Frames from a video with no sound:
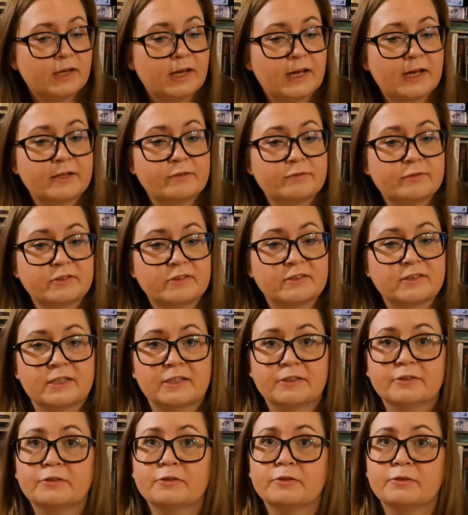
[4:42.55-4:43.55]
and was
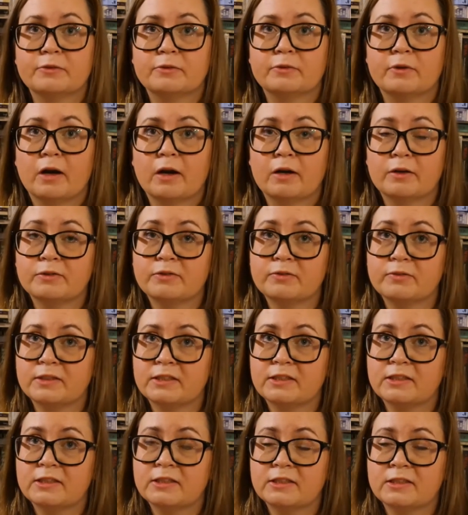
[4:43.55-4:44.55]
sent to
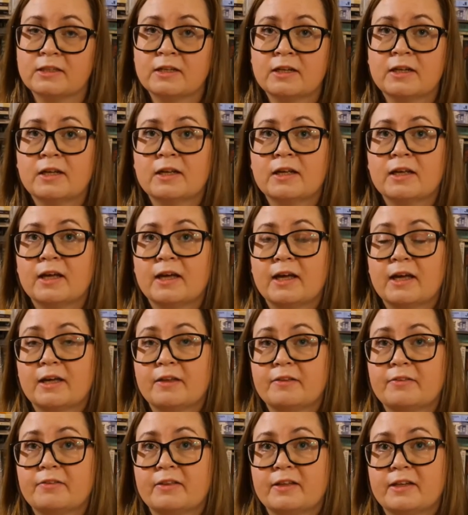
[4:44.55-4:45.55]
Auschwitz,
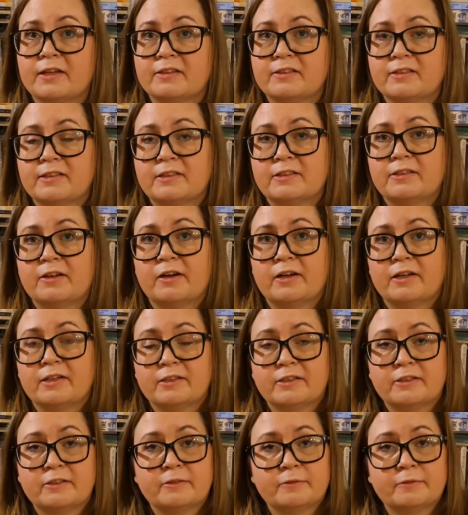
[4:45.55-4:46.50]
and there she died.